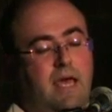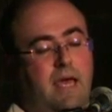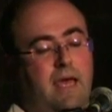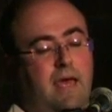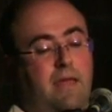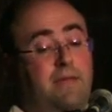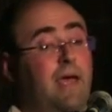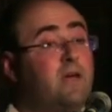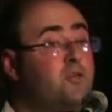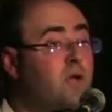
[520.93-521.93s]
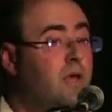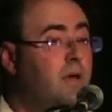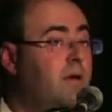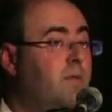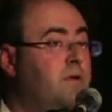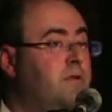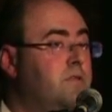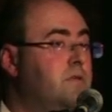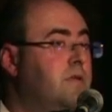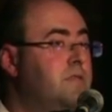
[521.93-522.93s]
And actually, what
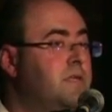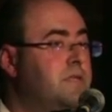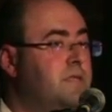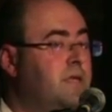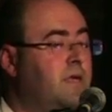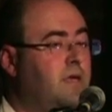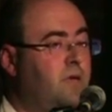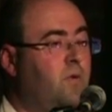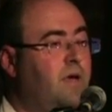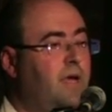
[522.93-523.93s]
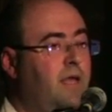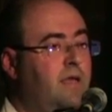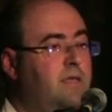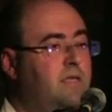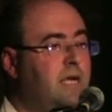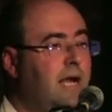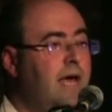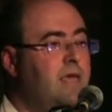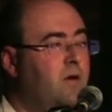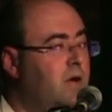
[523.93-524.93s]
also interesting, you can try your